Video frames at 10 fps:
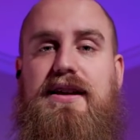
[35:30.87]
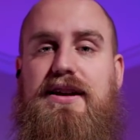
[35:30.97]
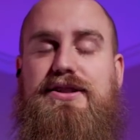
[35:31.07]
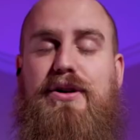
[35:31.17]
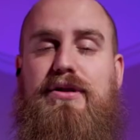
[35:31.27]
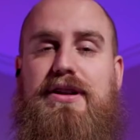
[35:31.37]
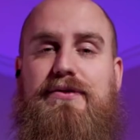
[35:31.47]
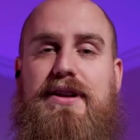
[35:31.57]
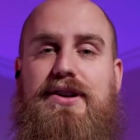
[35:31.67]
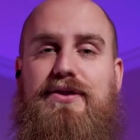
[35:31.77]
totally
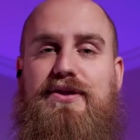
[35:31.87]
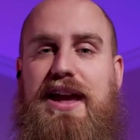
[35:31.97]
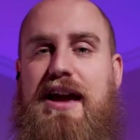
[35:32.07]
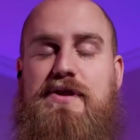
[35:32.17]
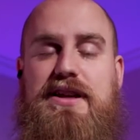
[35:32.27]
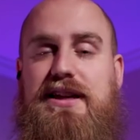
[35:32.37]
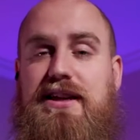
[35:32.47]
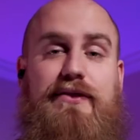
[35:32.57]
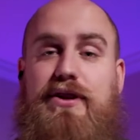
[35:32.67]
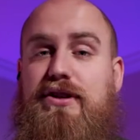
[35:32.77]
run the whole gambit and
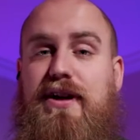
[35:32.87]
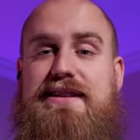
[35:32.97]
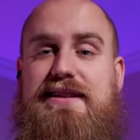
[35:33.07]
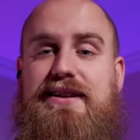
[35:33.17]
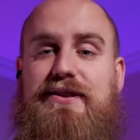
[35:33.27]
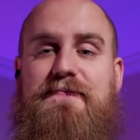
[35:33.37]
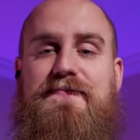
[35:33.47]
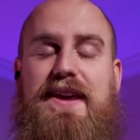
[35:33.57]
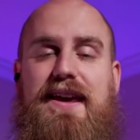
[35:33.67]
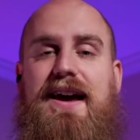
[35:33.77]
give you a great deal.
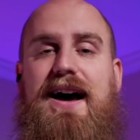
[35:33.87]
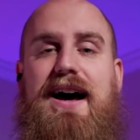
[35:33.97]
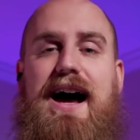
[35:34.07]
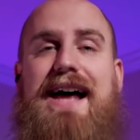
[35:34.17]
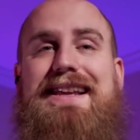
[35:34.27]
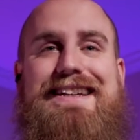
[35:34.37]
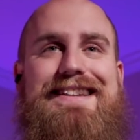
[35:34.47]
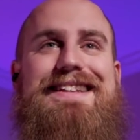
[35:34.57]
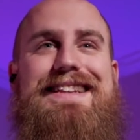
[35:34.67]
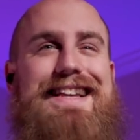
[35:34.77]
I like to
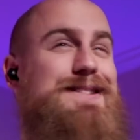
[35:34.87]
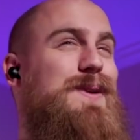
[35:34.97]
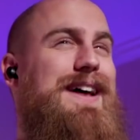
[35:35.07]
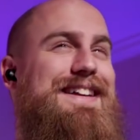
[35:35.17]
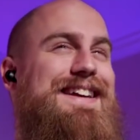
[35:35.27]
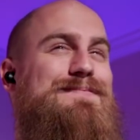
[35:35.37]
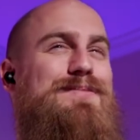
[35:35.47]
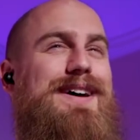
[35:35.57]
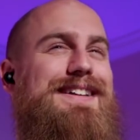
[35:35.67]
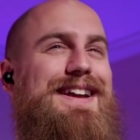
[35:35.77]
think that that's what I did,
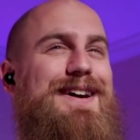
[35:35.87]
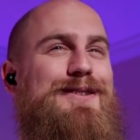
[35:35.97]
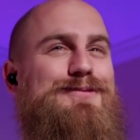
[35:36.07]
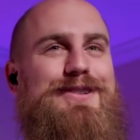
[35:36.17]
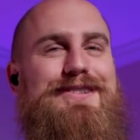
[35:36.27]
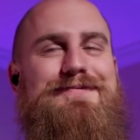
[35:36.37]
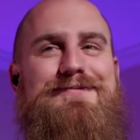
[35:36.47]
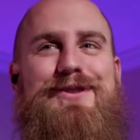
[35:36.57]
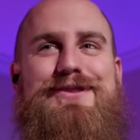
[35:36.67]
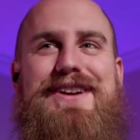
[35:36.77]
but
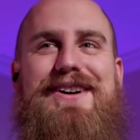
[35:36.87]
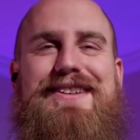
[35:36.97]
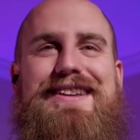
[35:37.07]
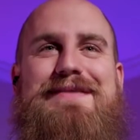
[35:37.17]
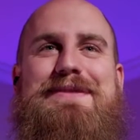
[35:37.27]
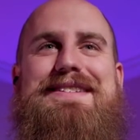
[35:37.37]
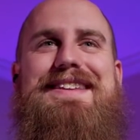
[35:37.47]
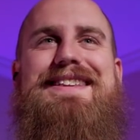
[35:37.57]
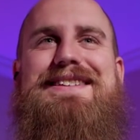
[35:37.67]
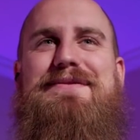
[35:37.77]
we'll talk to them
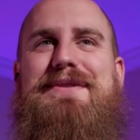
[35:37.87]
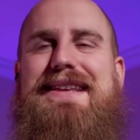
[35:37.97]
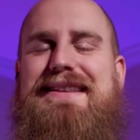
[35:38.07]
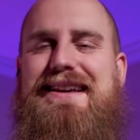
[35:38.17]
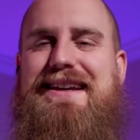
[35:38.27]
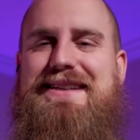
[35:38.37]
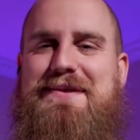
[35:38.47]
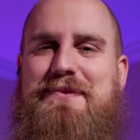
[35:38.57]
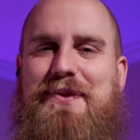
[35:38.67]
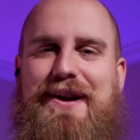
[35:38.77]
and see what they think at
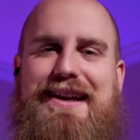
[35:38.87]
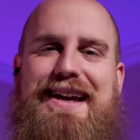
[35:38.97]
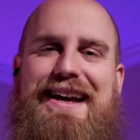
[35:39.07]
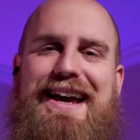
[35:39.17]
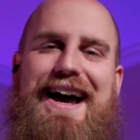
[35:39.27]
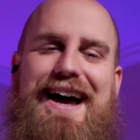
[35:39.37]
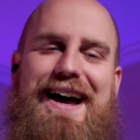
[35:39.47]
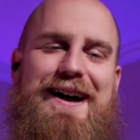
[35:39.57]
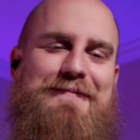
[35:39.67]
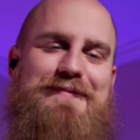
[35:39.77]
some point.
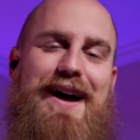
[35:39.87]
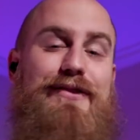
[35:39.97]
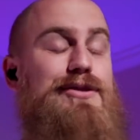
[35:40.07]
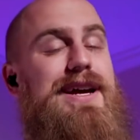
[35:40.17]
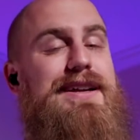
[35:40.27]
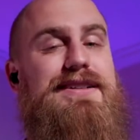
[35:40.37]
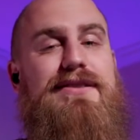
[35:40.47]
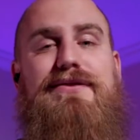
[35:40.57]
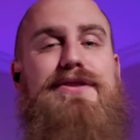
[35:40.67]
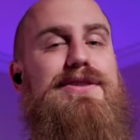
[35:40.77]
I've always gotten good
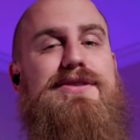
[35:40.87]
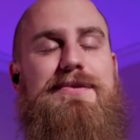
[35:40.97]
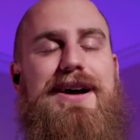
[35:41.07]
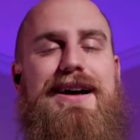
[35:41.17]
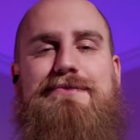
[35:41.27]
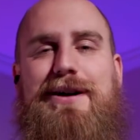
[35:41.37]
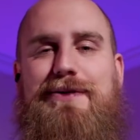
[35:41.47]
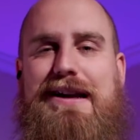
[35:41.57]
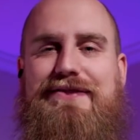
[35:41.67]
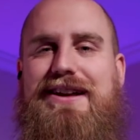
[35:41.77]
reviews on my
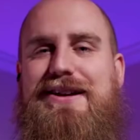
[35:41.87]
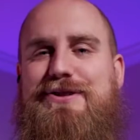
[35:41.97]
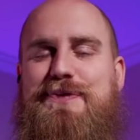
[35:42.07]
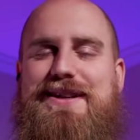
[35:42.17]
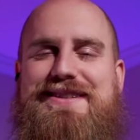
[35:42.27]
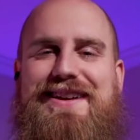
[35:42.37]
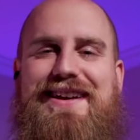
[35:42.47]
wedding videos, but